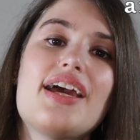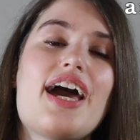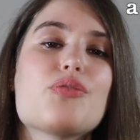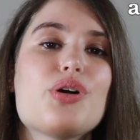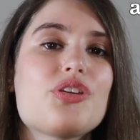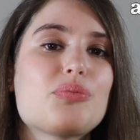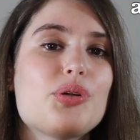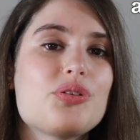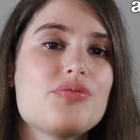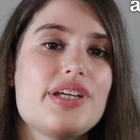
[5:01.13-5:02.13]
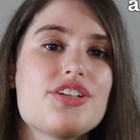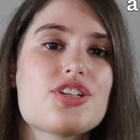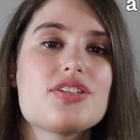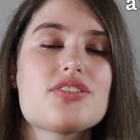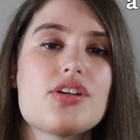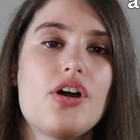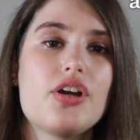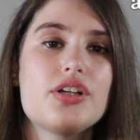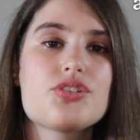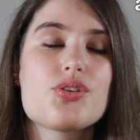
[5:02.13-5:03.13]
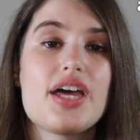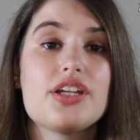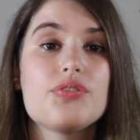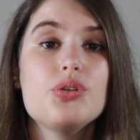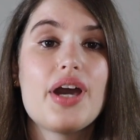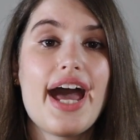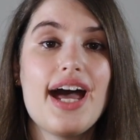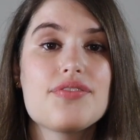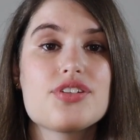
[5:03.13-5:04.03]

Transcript: and what their motivations are, so that if you have